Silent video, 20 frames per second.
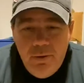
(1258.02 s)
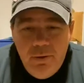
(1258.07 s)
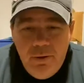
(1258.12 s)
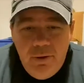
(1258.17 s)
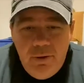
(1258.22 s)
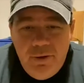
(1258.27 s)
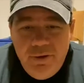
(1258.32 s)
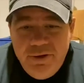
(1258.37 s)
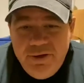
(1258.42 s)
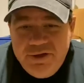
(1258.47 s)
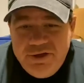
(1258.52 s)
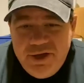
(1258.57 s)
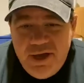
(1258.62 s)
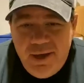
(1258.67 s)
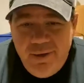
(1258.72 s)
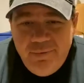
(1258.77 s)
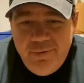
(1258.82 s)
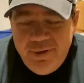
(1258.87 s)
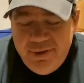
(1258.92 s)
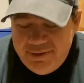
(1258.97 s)
on the
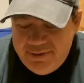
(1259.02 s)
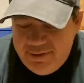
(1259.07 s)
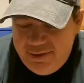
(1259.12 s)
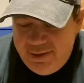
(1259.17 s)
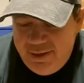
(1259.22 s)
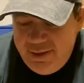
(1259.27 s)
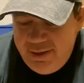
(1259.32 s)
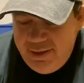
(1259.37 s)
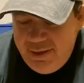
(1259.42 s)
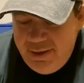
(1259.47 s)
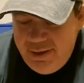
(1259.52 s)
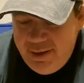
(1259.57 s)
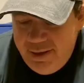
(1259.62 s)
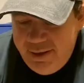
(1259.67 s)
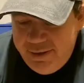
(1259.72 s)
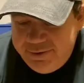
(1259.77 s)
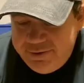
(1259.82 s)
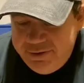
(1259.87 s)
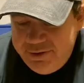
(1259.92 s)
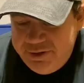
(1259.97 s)
chat with us tonight. He
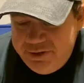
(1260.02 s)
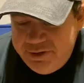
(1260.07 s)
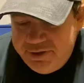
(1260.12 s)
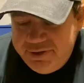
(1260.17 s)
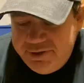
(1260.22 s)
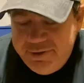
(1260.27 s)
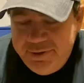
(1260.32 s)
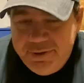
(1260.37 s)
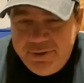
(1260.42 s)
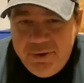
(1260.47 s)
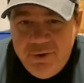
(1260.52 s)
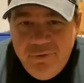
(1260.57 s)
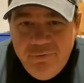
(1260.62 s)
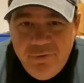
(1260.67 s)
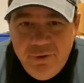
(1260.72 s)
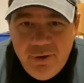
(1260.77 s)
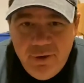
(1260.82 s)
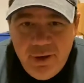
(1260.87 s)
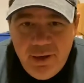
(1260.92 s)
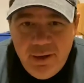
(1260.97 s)
actually just took
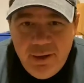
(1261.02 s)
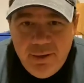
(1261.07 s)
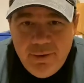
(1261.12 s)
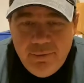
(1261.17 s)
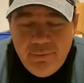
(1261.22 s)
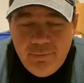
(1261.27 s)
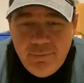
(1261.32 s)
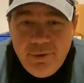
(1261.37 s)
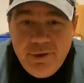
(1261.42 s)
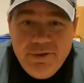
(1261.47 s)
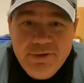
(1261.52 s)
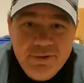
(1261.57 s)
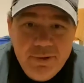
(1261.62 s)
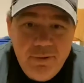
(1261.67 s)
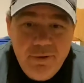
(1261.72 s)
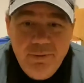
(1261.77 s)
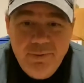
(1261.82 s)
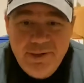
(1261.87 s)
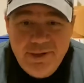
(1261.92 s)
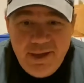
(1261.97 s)
over. He's
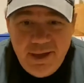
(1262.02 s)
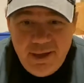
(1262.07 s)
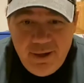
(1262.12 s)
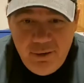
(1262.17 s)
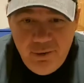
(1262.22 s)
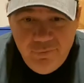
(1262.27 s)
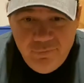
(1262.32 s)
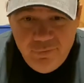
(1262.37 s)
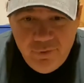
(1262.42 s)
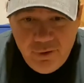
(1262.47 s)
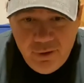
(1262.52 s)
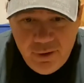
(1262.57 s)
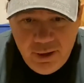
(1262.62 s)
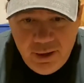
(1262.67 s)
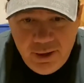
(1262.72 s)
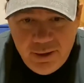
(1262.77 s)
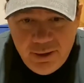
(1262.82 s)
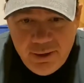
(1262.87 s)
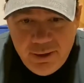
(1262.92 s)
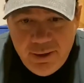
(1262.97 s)
going to be taking
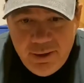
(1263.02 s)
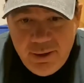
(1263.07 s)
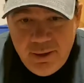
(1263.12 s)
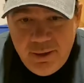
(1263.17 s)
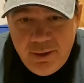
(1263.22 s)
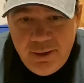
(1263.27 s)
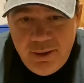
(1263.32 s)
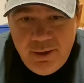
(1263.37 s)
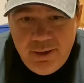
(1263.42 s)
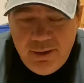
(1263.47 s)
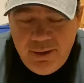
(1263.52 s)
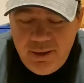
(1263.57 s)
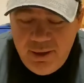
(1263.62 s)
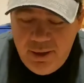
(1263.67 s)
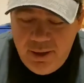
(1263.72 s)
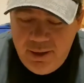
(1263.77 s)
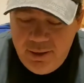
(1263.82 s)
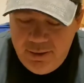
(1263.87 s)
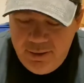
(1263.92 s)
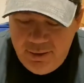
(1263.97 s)
over
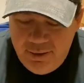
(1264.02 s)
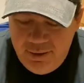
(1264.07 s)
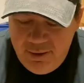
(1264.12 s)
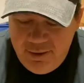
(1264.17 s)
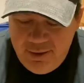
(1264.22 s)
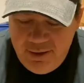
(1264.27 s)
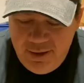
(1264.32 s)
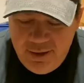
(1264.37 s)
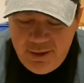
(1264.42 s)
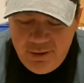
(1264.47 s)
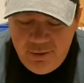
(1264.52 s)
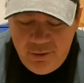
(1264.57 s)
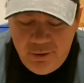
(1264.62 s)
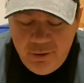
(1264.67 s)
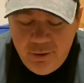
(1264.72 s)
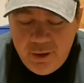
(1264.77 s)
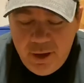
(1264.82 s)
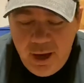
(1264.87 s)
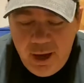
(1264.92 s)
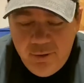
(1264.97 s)
Indiana
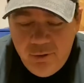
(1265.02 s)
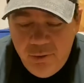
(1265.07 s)
Autococker